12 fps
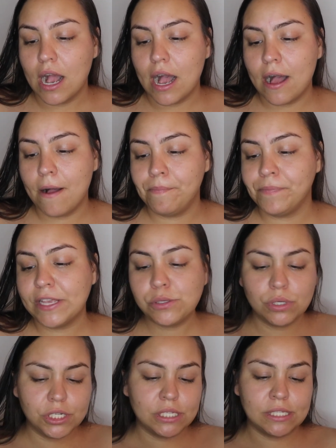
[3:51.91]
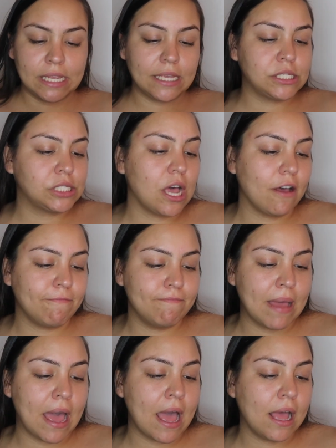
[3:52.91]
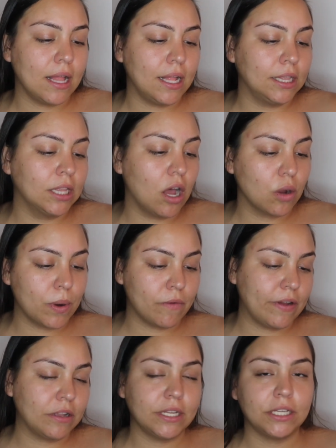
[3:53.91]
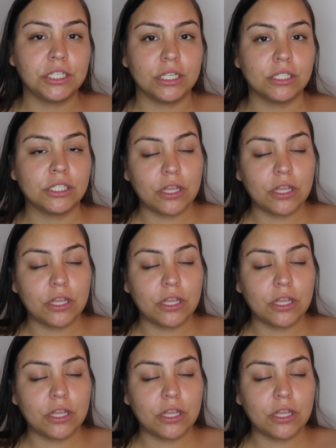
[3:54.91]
This one just says soft matte longwear foundation,